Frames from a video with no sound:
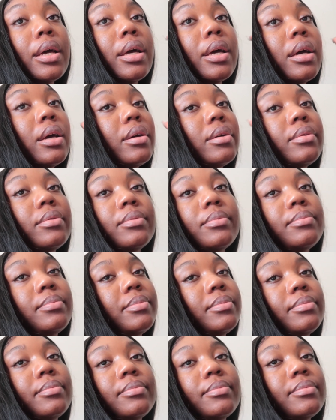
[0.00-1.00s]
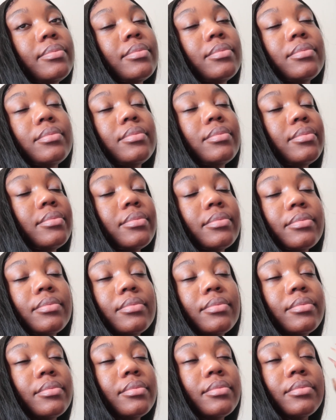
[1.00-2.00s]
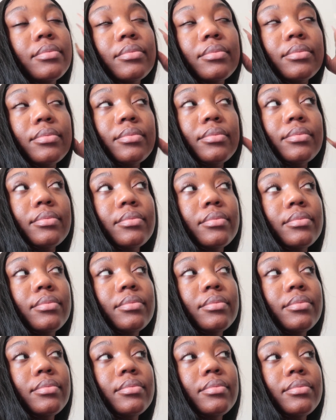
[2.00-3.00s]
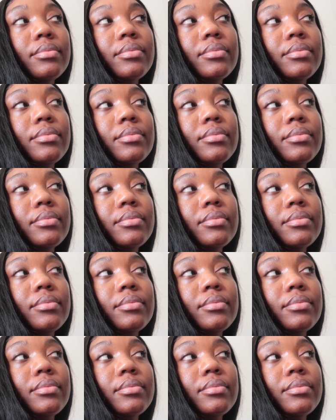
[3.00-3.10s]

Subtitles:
No one is speaking in this clip.